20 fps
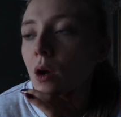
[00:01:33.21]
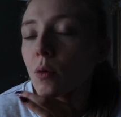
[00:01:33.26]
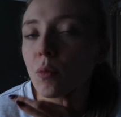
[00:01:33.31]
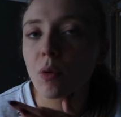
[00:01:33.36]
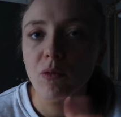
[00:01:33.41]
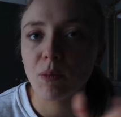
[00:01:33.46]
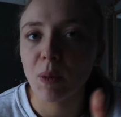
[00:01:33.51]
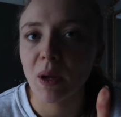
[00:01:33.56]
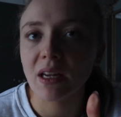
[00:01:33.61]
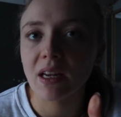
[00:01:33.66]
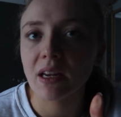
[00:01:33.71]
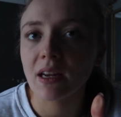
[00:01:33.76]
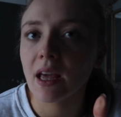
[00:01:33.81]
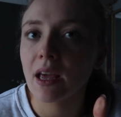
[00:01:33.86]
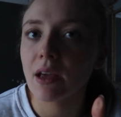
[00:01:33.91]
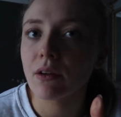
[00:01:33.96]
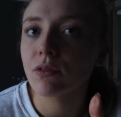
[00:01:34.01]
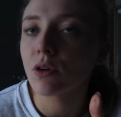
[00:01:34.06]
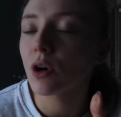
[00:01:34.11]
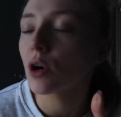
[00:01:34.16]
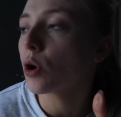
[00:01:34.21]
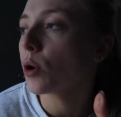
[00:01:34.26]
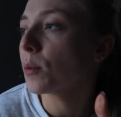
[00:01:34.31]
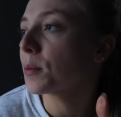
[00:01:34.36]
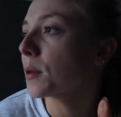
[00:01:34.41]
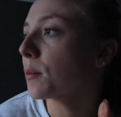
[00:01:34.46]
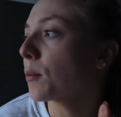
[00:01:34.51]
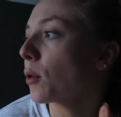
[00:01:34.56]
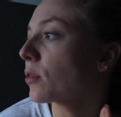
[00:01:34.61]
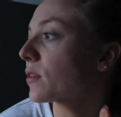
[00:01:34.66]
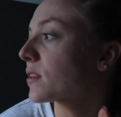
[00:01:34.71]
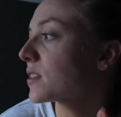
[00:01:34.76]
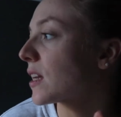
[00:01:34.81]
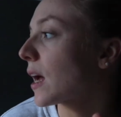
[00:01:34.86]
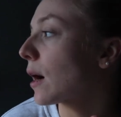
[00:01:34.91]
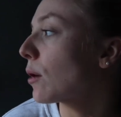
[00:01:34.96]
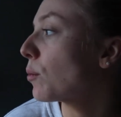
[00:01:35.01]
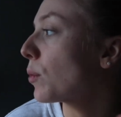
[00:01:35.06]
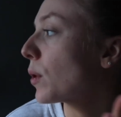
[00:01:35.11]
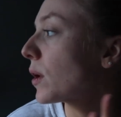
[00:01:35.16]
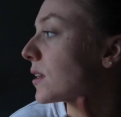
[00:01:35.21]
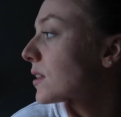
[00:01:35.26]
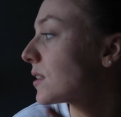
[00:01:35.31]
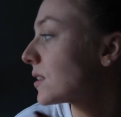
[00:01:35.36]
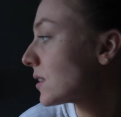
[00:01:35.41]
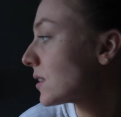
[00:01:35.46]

we've been in here for a couple of months now, but it's